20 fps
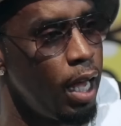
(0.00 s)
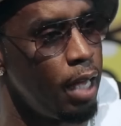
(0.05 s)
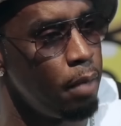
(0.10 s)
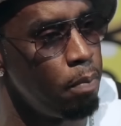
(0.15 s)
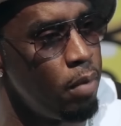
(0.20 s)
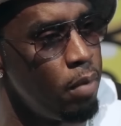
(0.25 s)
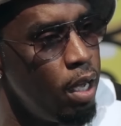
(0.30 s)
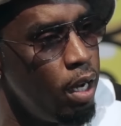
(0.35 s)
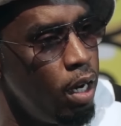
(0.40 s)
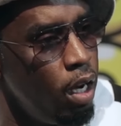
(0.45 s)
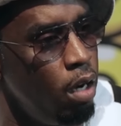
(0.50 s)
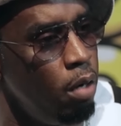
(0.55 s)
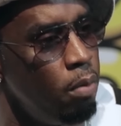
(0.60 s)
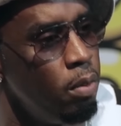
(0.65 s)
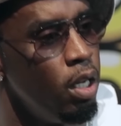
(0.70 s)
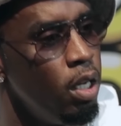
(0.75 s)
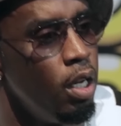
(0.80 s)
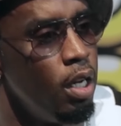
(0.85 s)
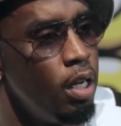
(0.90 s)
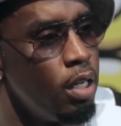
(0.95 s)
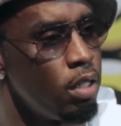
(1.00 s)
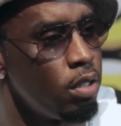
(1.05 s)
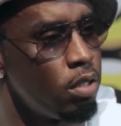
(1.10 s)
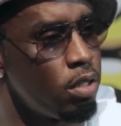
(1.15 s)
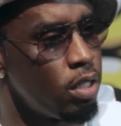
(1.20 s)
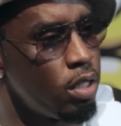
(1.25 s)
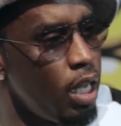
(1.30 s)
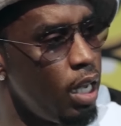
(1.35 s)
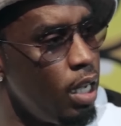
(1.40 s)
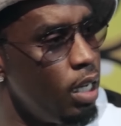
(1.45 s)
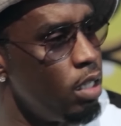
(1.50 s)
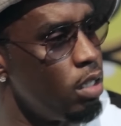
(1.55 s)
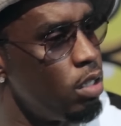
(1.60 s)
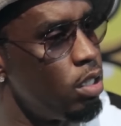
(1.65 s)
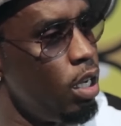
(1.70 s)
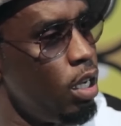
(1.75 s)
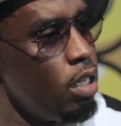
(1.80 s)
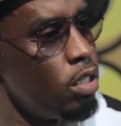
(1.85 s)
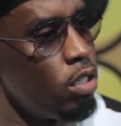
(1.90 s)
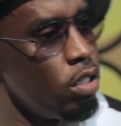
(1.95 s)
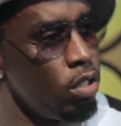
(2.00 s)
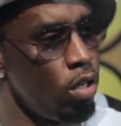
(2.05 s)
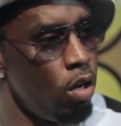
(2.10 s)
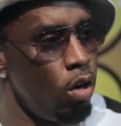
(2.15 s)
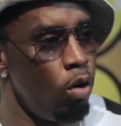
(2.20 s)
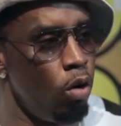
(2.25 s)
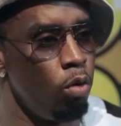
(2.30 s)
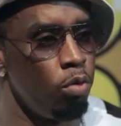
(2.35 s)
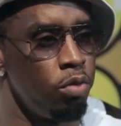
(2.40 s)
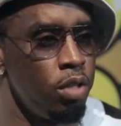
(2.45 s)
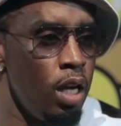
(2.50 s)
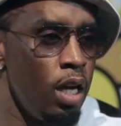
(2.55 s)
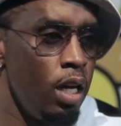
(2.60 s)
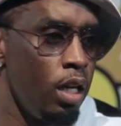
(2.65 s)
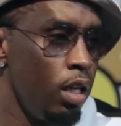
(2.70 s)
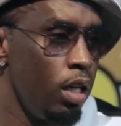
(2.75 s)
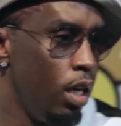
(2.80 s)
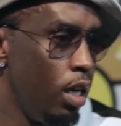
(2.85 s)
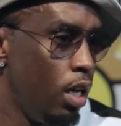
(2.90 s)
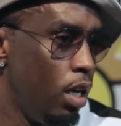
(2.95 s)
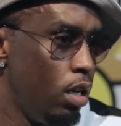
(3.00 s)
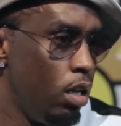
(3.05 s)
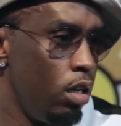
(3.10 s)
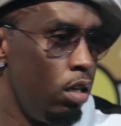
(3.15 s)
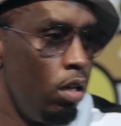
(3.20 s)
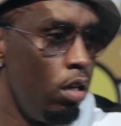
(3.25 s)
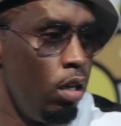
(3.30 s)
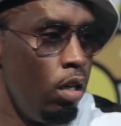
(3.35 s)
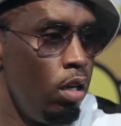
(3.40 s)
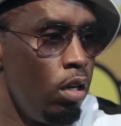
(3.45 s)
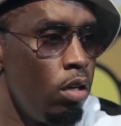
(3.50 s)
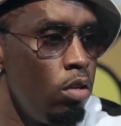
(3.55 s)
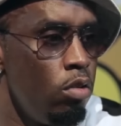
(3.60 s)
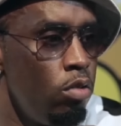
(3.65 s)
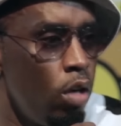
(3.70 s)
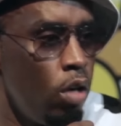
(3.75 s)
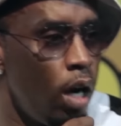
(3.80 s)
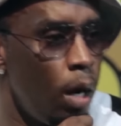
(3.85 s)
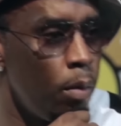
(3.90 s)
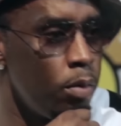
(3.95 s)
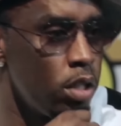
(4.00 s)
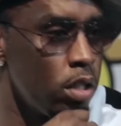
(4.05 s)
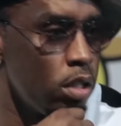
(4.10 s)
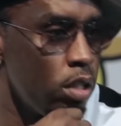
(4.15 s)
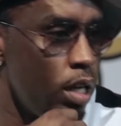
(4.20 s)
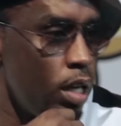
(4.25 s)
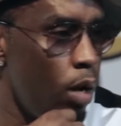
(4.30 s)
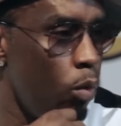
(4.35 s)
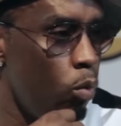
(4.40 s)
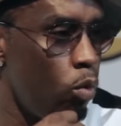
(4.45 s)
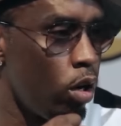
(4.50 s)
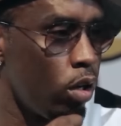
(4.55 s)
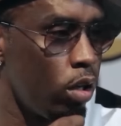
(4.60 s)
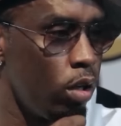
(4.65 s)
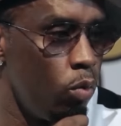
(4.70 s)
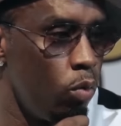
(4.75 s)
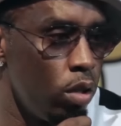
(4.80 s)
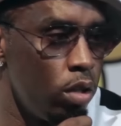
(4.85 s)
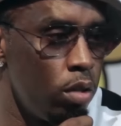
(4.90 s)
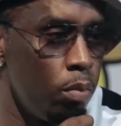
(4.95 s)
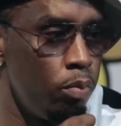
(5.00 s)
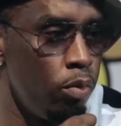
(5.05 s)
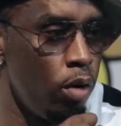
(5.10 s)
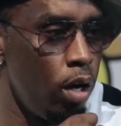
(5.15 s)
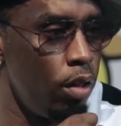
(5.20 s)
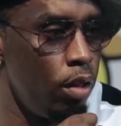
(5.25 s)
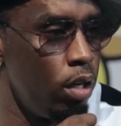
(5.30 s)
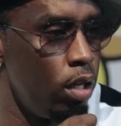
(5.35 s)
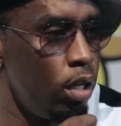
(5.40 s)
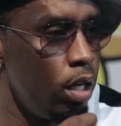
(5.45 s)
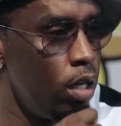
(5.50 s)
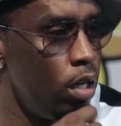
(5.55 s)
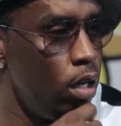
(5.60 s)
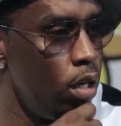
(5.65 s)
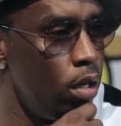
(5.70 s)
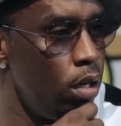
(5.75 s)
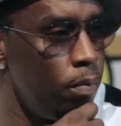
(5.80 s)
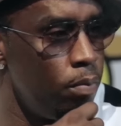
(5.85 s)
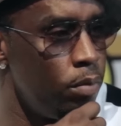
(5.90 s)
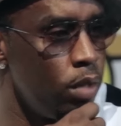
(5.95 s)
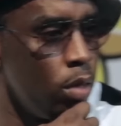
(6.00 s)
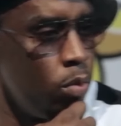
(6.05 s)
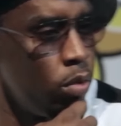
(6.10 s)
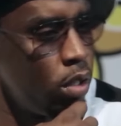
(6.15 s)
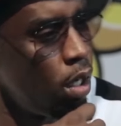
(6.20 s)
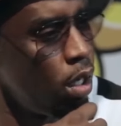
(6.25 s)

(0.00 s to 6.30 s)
of like met up, right. stayed in touch, and the whole thing, and. You know, I was just networking with the brother, and um, right. he